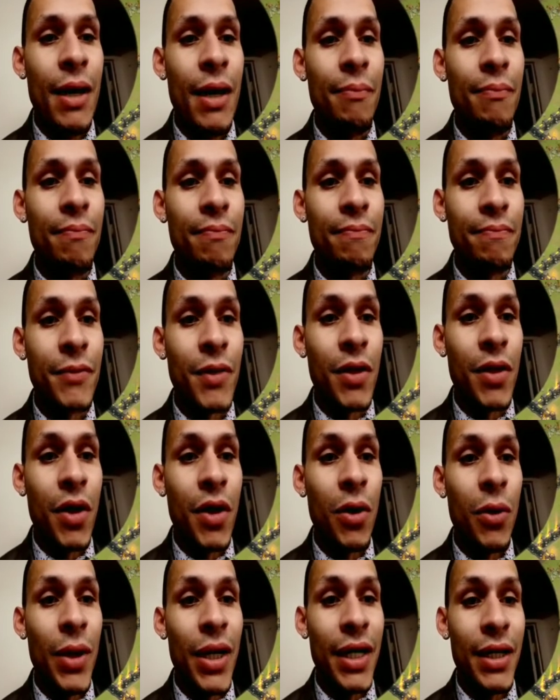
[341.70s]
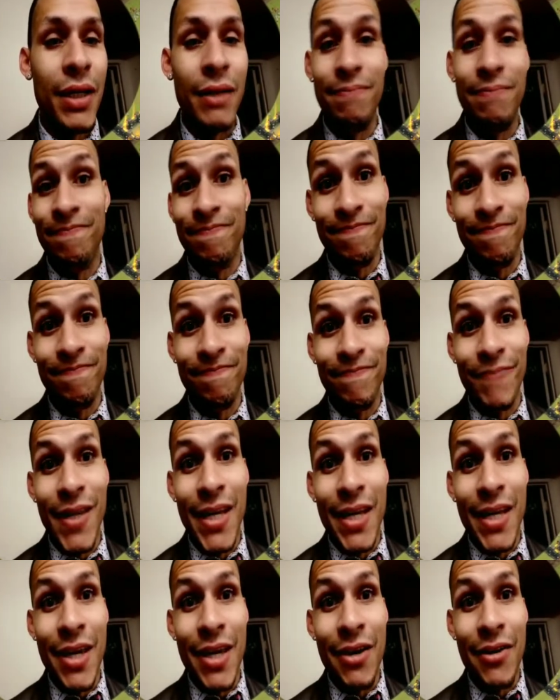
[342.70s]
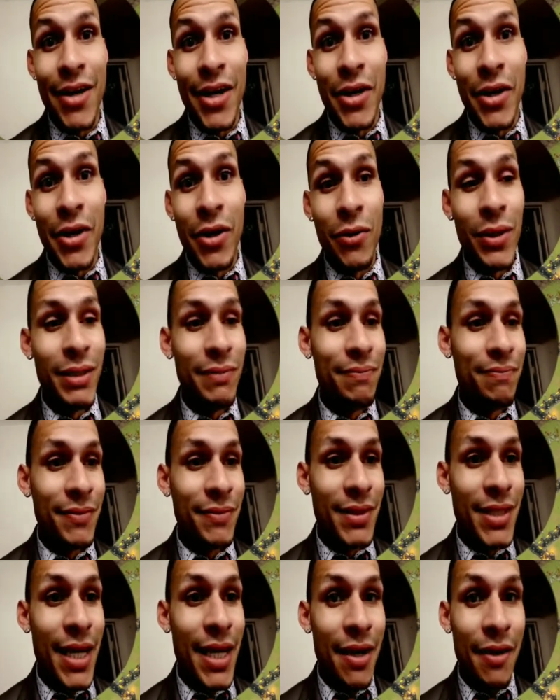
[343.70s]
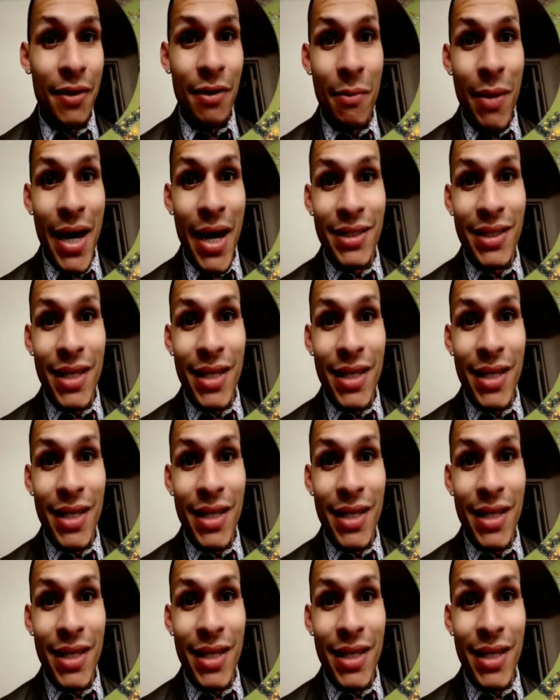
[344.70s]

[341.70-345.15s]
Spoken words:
go in and here I go and take out the max 9.